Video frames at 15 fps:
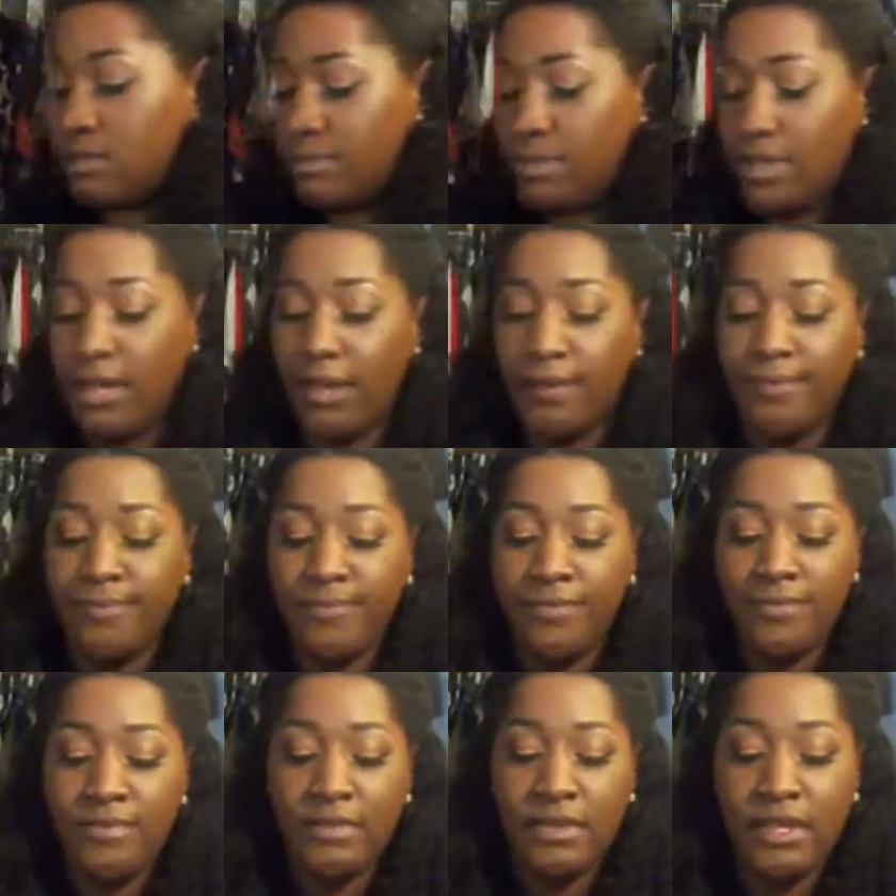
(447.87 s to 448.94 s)
But yeah,
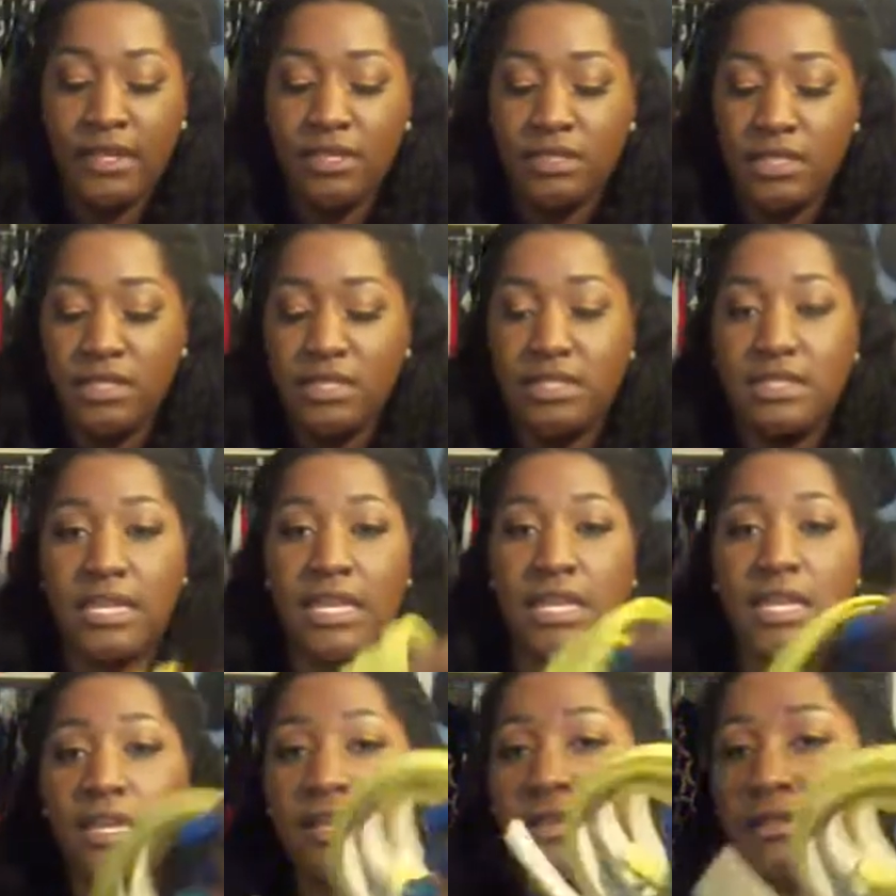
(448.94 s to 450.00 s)
this is
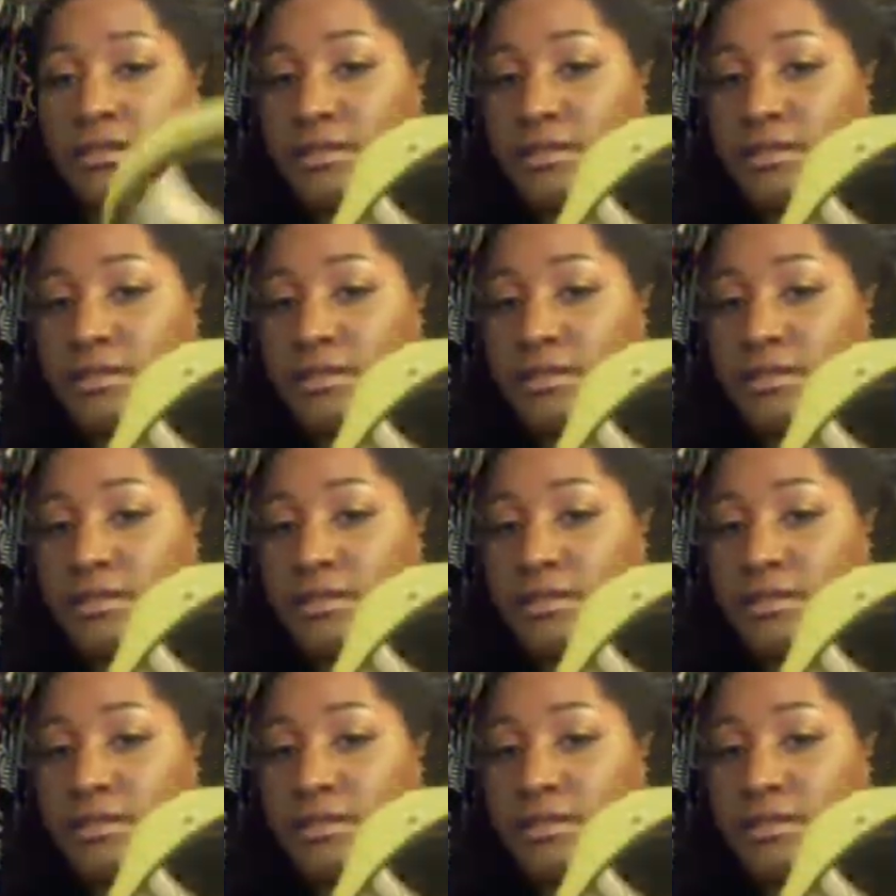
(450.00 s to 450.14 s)
skinny